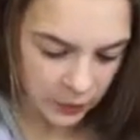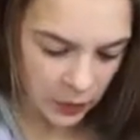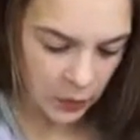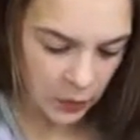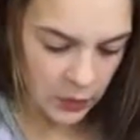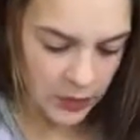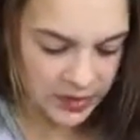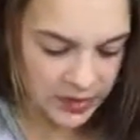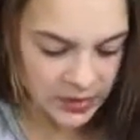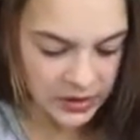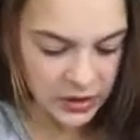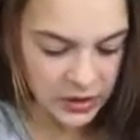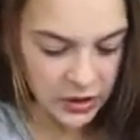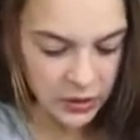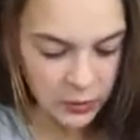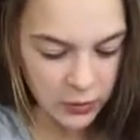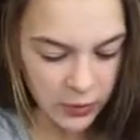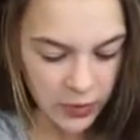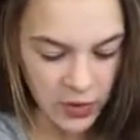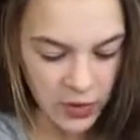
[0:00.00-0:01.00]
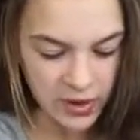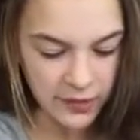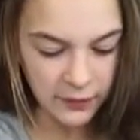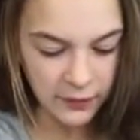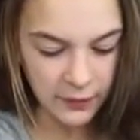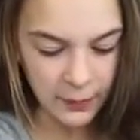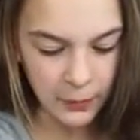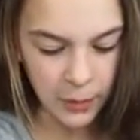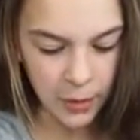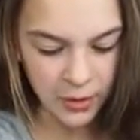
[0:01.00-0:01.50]
This is a new one. This is
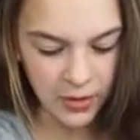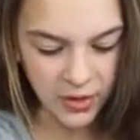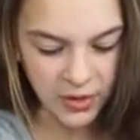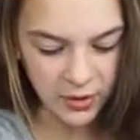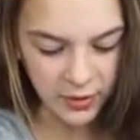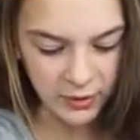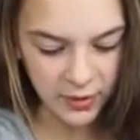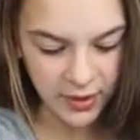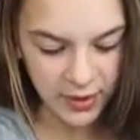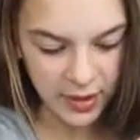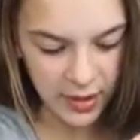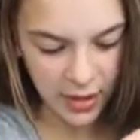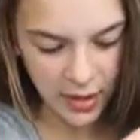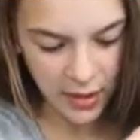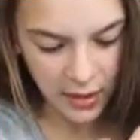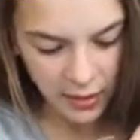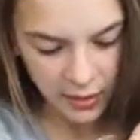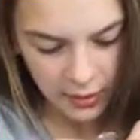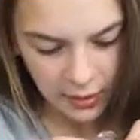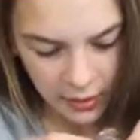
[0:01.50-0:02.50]
from Costa Rica,